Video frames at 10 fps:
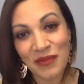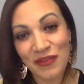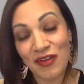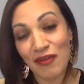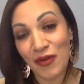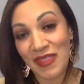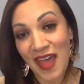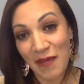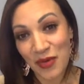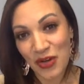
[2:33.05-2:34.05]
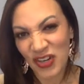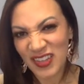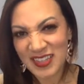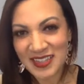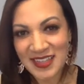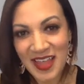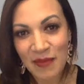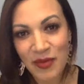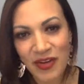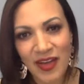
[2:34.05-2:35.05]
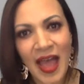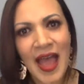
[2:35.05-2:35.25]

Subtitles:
If you've never read that book or listened to that book,